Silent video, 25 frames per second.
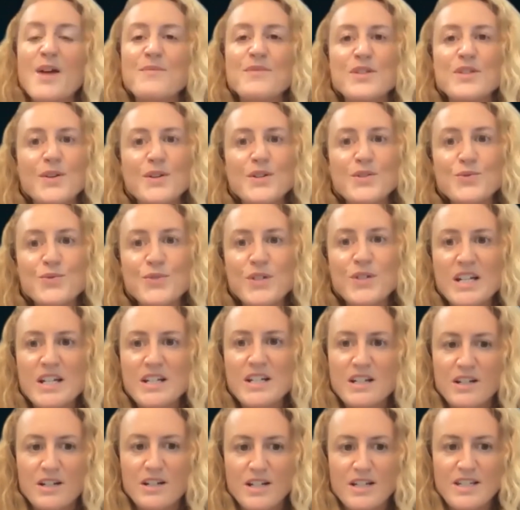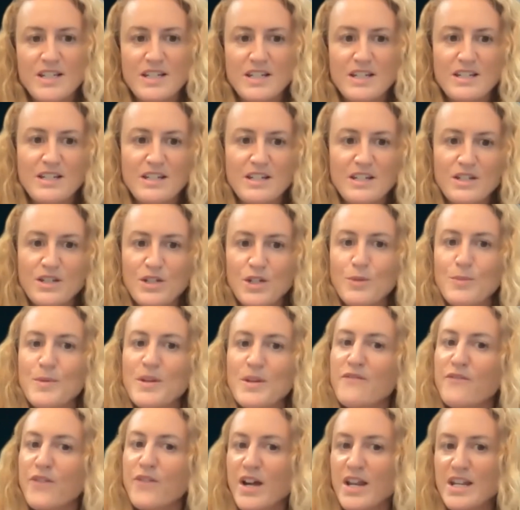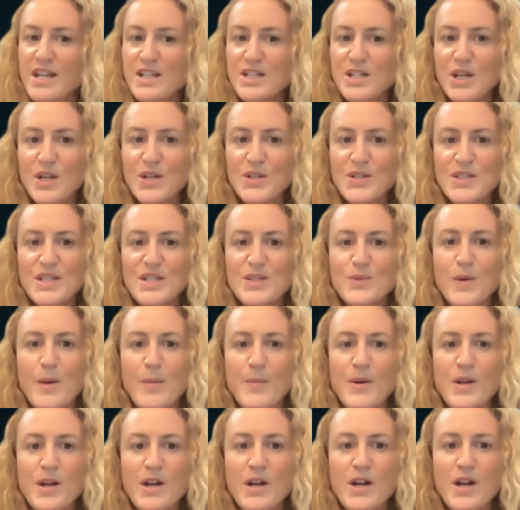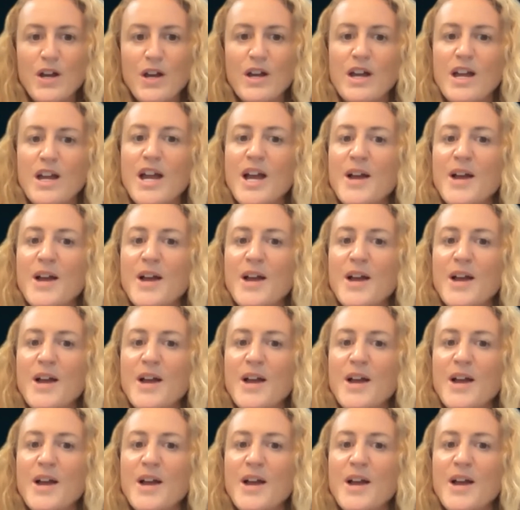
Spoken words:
So I was really delighted to be invited to host this webinar